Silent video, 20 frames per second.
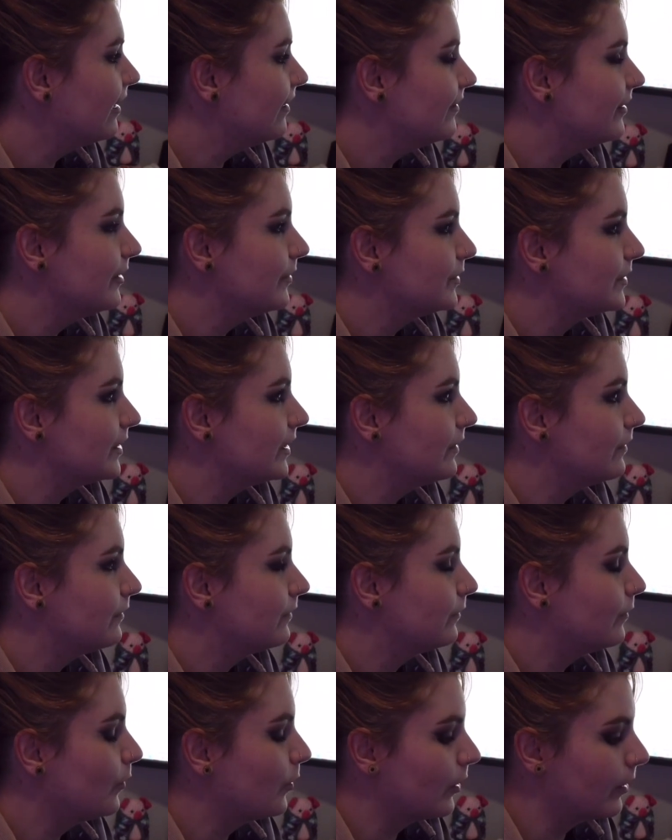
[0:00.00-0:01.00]
It was a
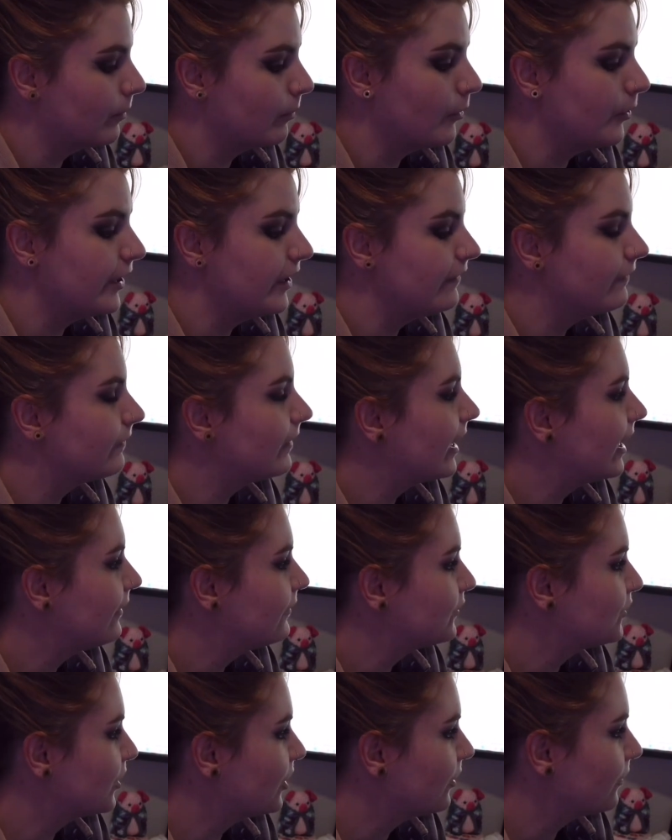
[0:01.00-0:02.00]
4.5
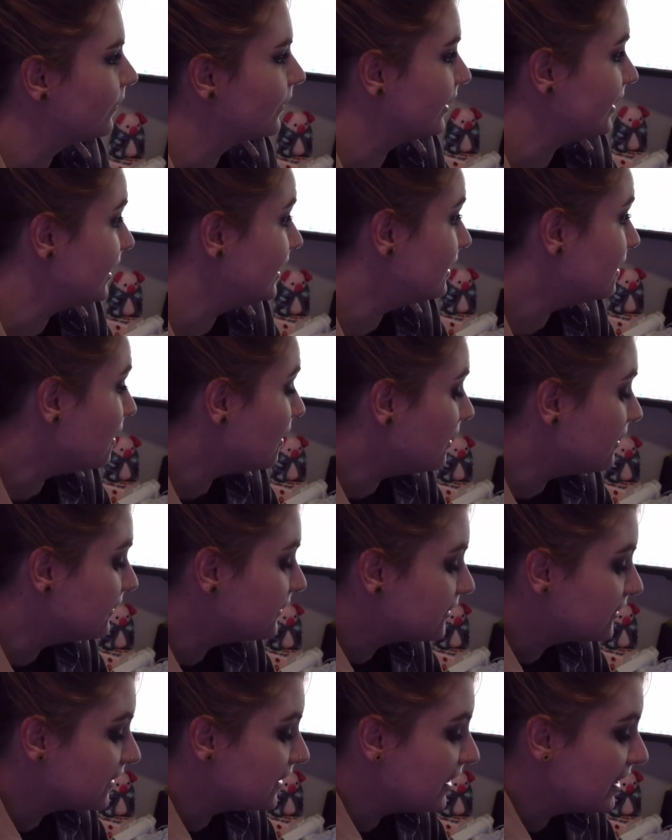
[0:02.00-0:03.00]
star read,
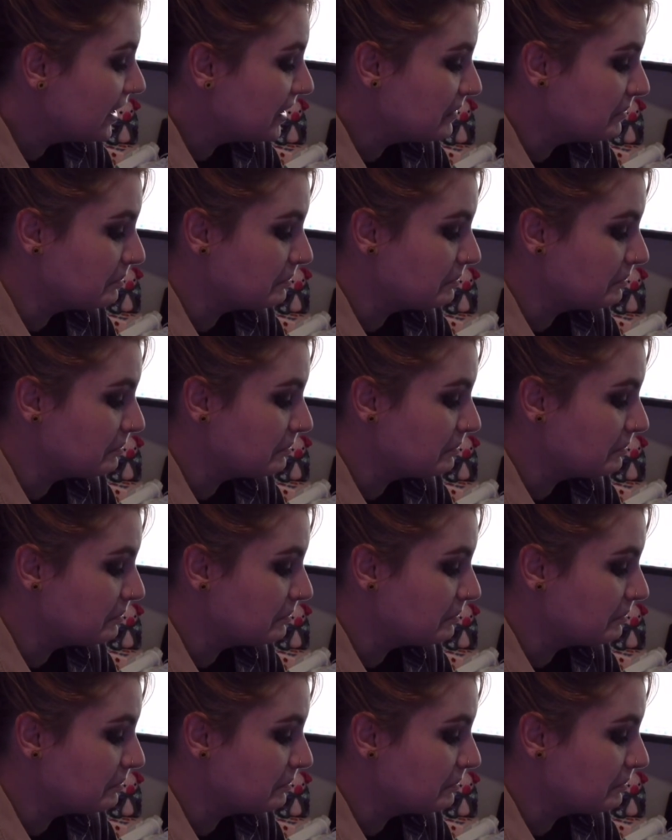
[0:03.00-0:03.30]
honestly,